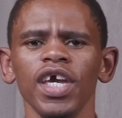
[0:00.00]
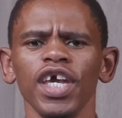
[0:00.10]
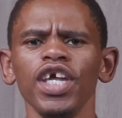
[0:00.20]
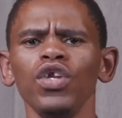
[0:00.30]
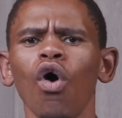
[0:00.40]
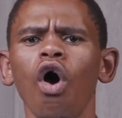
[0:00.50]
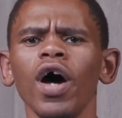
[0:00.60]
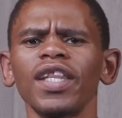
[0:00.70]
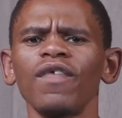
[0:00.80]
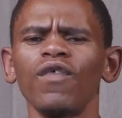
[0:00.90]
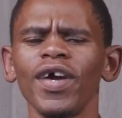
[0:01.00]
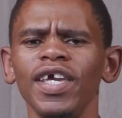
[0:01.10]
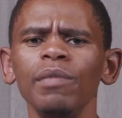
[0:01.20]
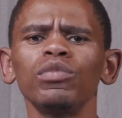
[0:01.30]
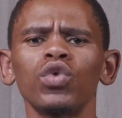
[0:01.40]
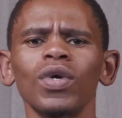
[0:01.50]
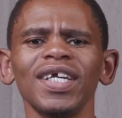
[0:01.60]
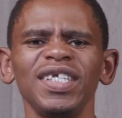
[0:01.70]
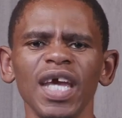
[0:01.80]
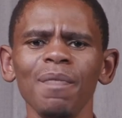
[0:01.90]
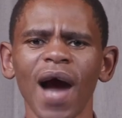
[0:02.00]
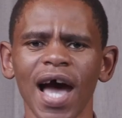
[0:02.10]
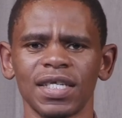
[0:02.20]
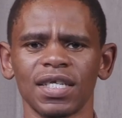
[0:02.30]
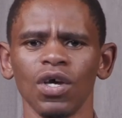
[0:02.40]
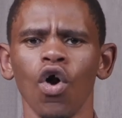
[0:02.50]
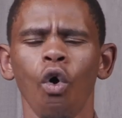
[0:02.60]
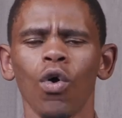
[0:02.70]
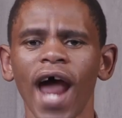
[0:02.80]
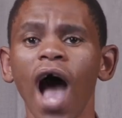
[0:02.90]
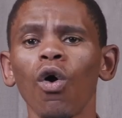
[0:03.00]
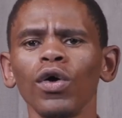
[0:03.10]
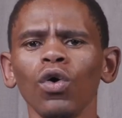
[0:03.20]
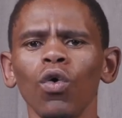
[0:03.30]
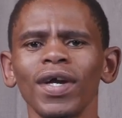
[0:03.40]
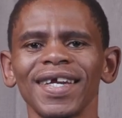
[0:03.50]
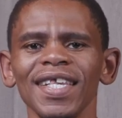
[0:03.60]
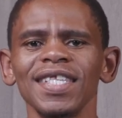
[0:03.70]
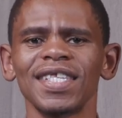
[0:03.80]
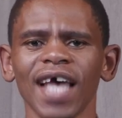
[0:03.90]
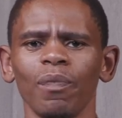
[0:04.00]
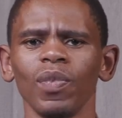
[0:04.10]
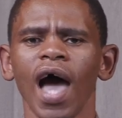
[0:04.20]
in order for him to redeem us gore a kgone go rentsha